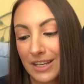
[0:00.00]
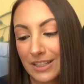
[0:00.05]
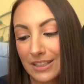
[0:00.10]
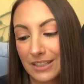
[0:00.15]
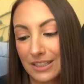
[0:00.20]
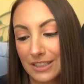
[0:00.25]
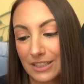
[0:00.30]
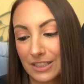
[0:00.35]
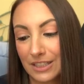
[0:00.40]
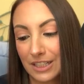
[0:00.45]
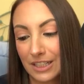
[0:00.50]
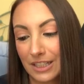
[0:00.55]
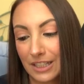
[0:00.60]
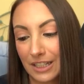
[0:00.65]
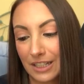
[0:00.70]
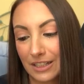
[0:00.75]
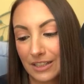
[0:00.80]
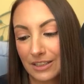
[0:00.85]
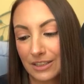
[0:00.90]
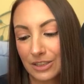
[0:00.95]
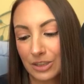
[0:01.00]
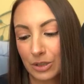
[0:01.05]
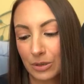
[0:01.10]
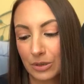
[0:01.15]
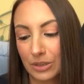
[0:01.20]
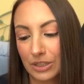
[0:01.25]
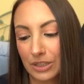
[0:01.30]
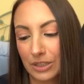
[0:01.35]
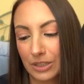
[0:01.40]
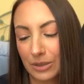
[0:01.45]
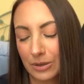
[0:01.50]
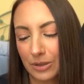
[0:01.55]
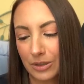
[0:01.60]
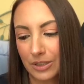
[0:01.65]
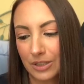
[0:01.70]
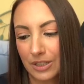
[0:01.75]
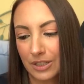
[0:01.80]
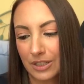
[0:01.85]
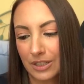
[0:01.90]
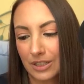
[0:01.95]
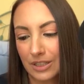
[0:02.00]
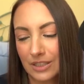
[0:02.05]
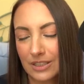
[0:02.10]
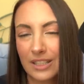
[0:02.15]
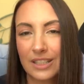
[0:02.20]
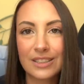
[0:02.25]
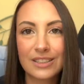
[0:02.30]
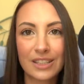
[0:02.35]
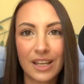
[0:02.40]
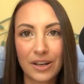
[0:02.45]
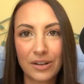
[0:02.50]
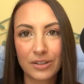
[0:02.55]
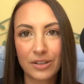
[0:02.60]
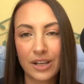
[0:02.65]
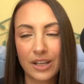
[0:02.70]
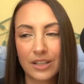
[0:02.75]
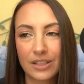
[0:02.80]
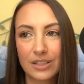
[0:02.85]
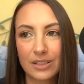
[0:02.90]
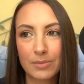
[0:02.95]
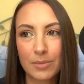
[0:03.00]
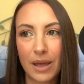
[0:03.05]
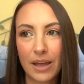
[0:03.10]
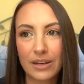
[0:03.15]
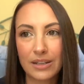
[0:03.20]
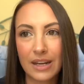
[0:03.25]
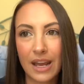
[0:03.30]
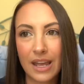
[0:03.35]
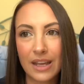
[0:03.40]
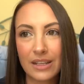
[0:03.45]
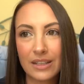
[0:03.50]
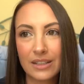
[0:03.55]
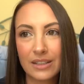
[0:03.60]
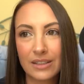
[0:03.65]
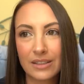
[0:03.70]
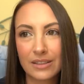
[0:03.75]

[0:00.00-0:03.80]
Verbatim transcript: This ticket, so it's a is that Saturday? Is matinee?